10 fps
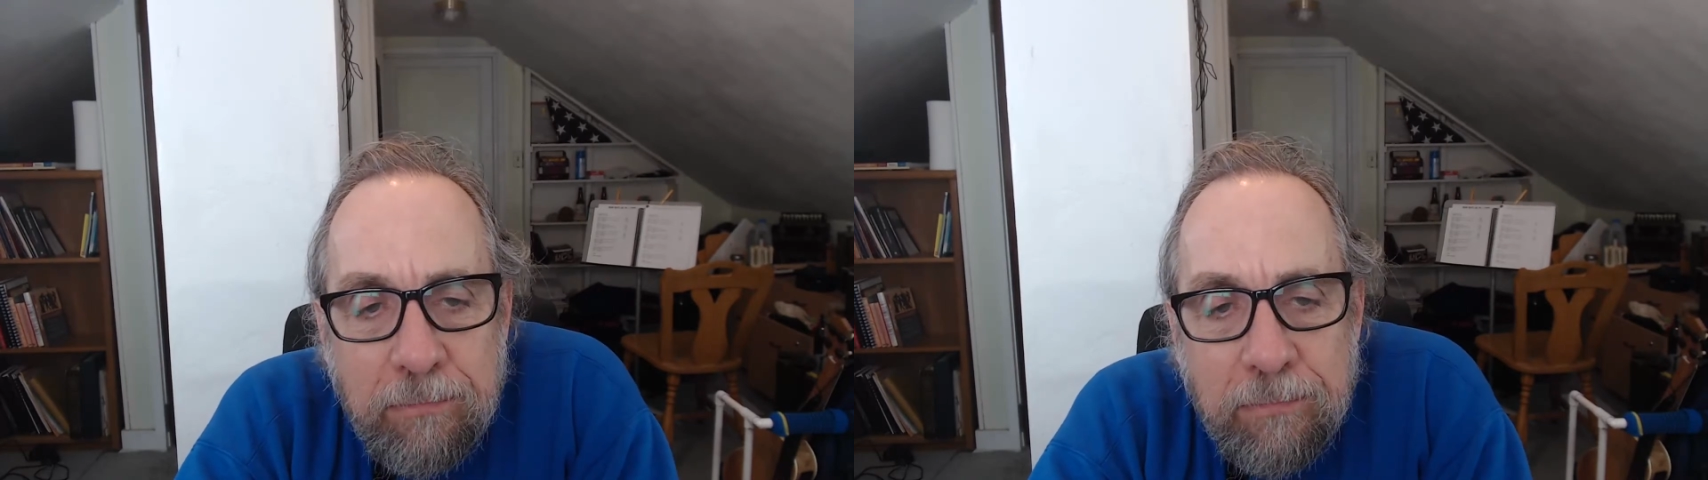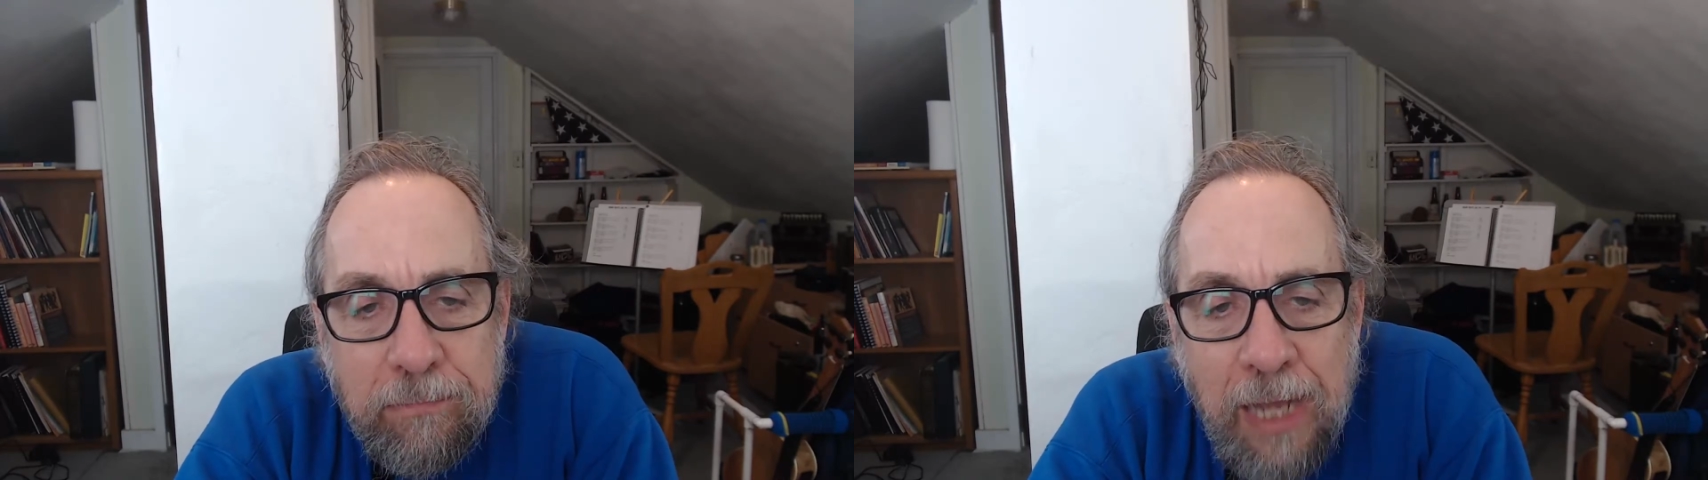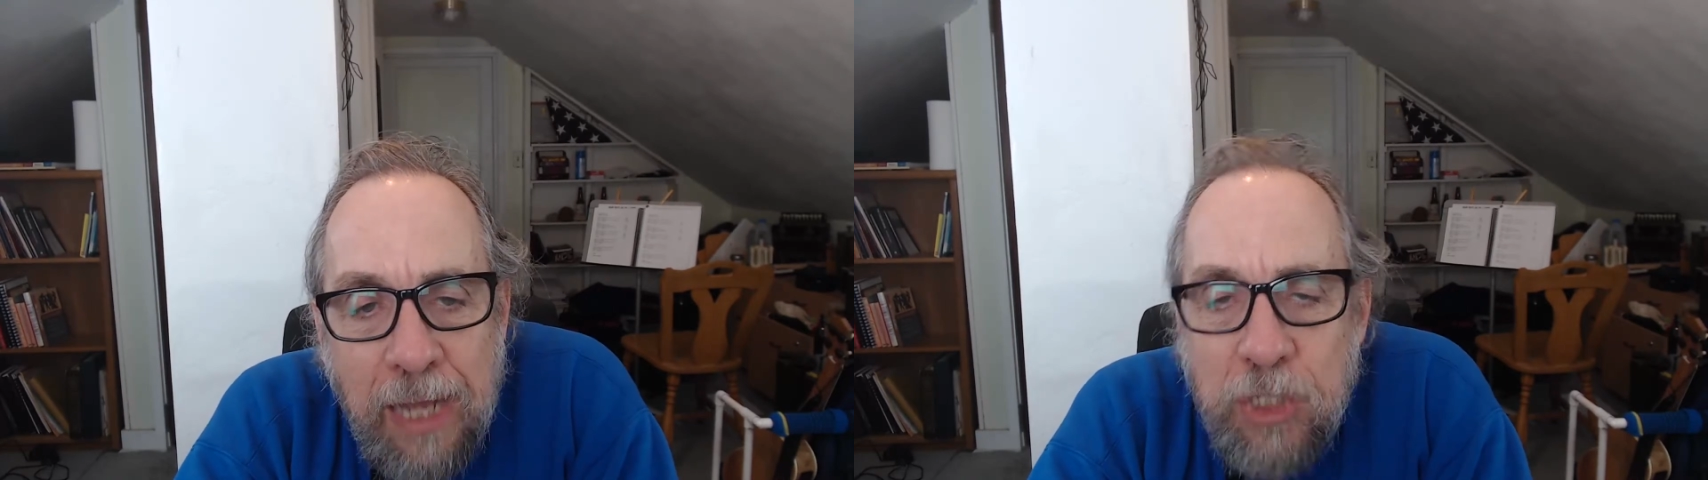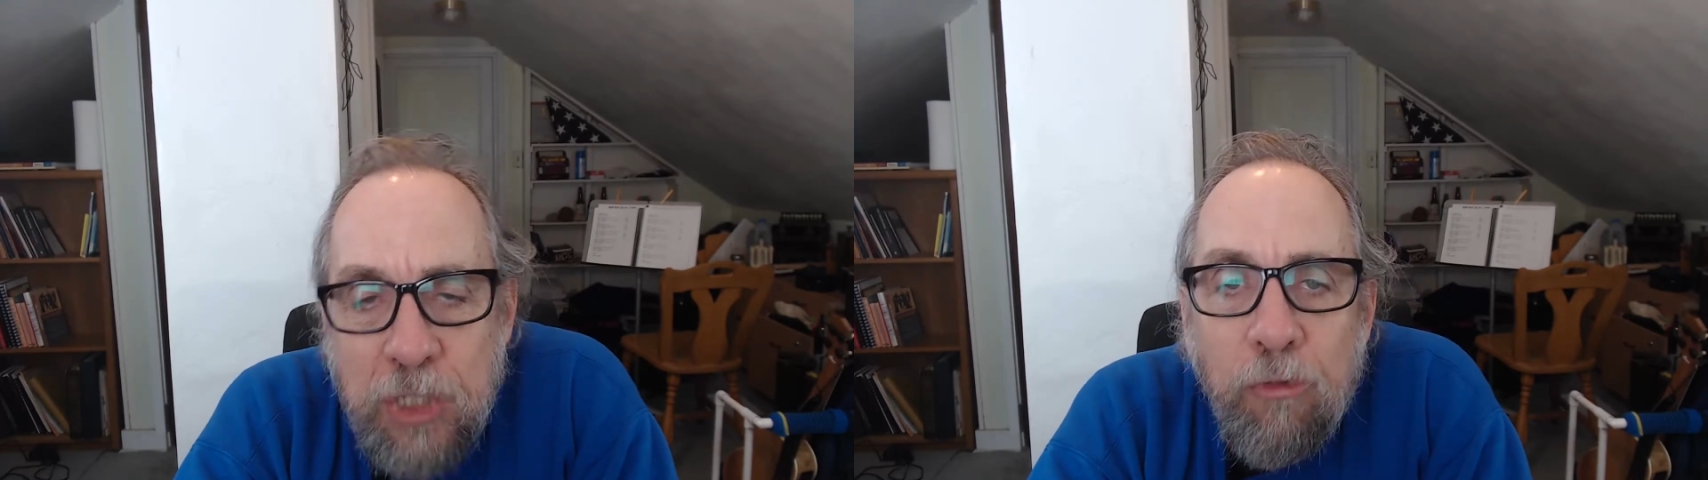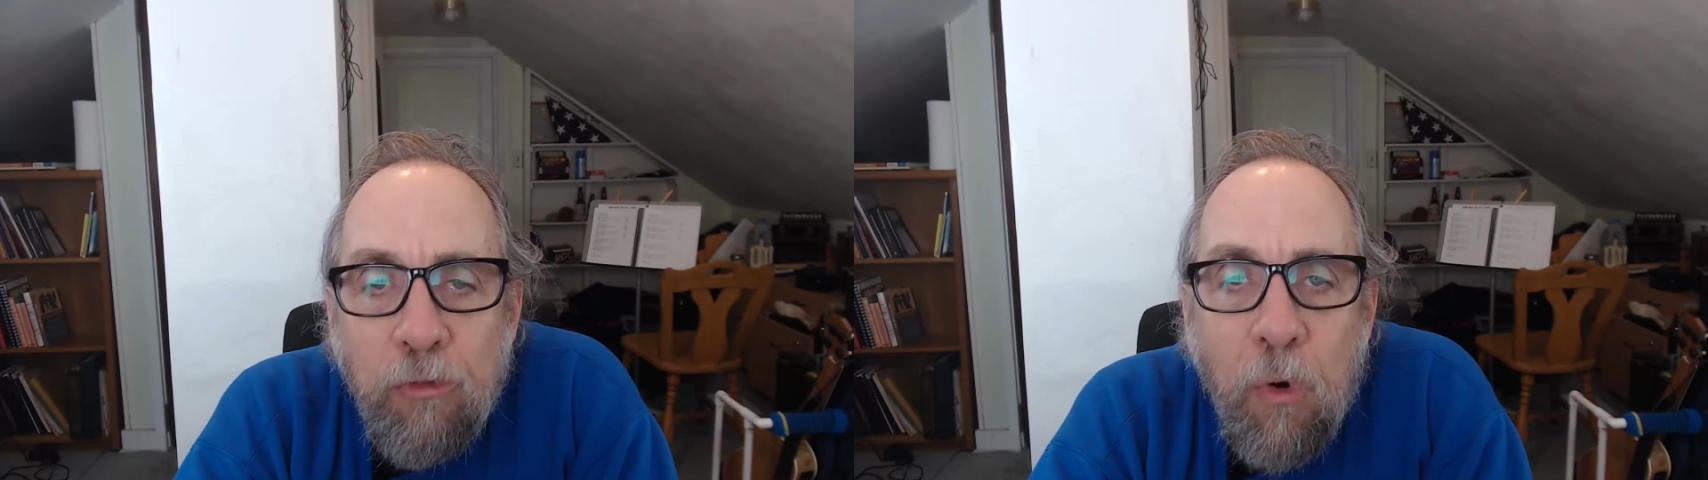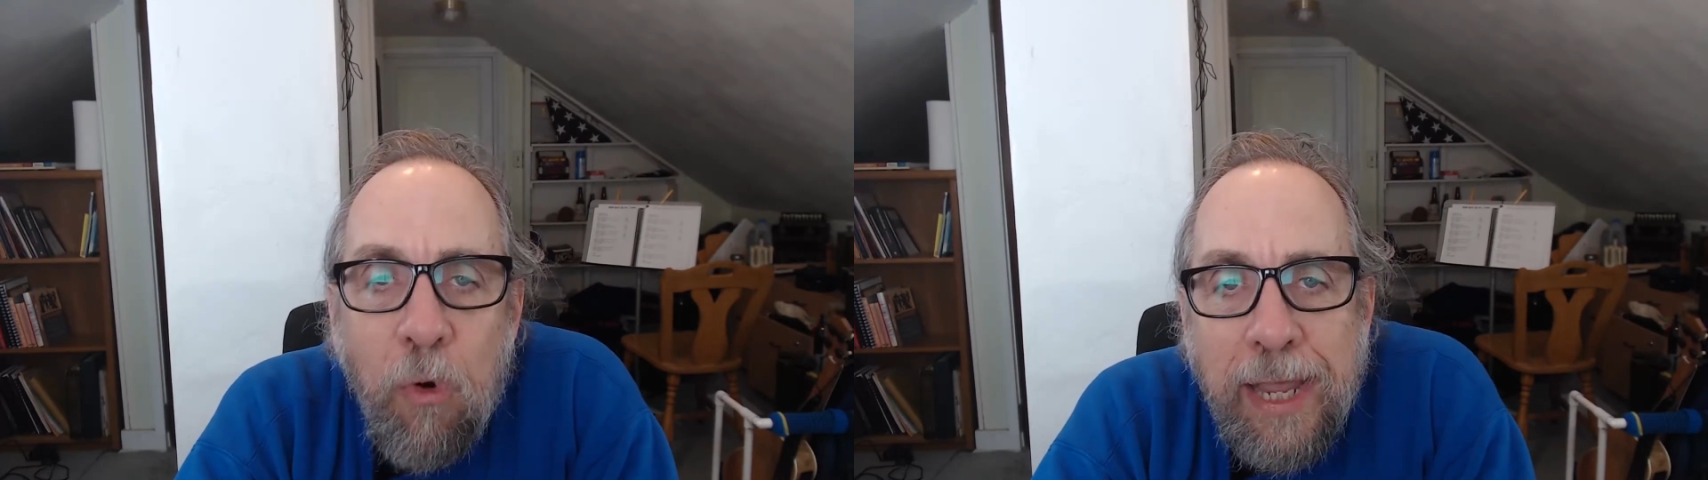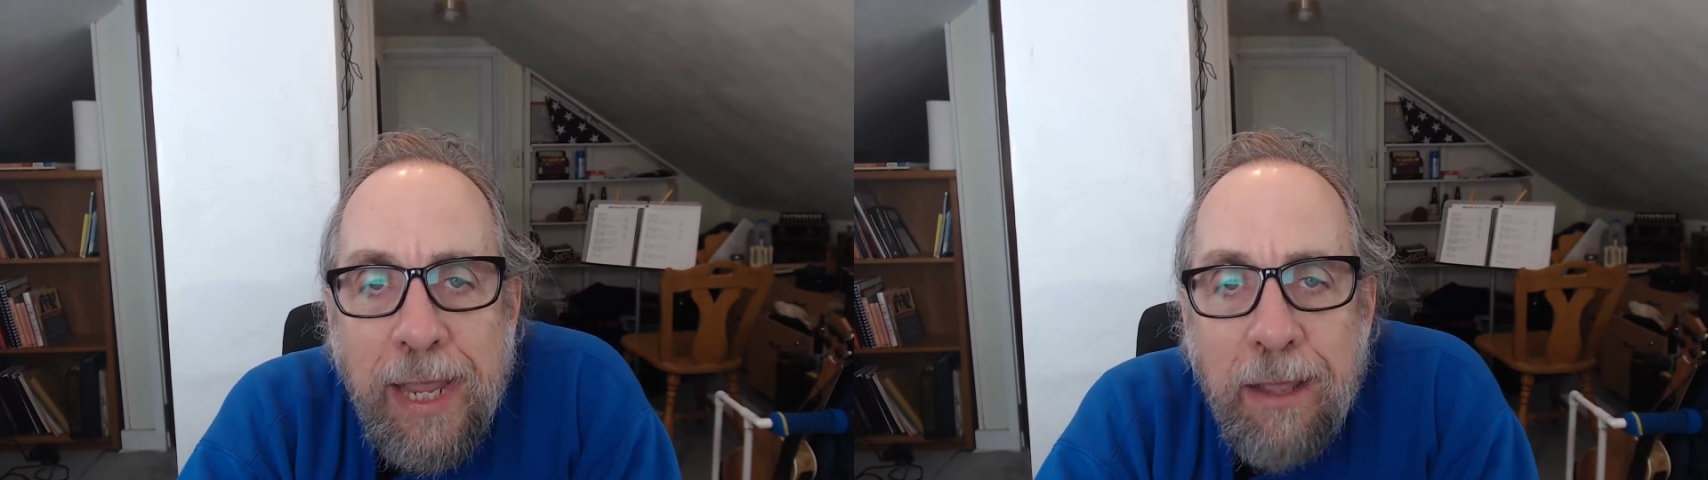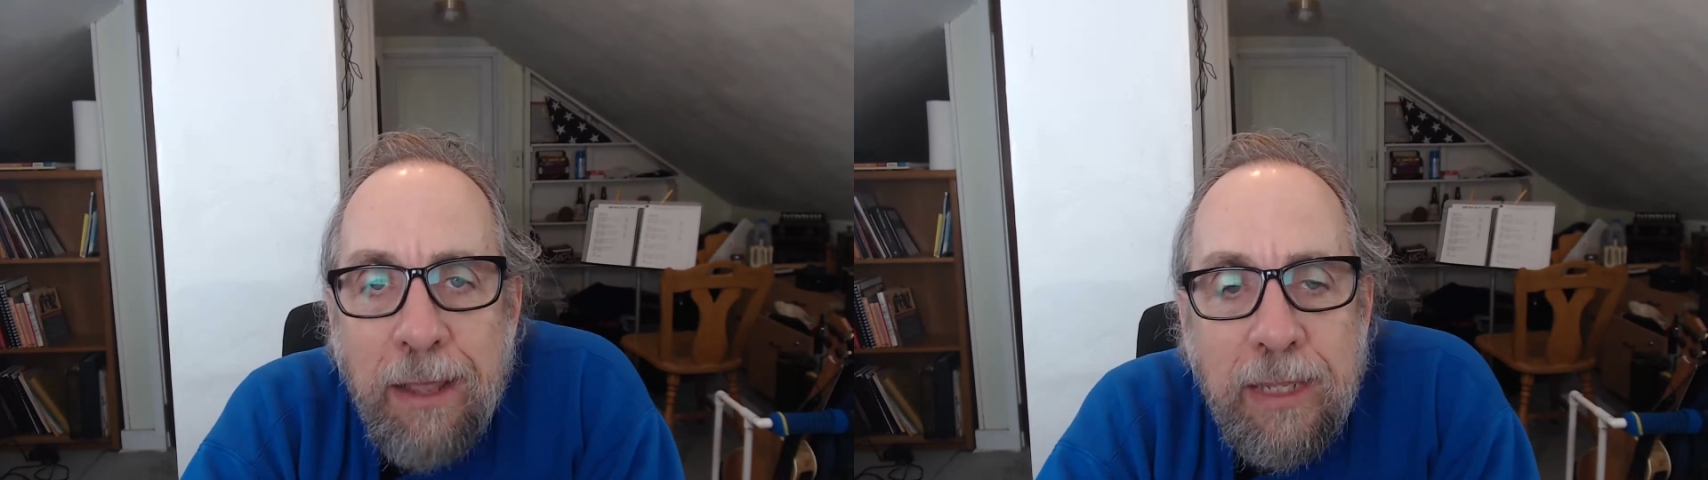Cosmo format, I think,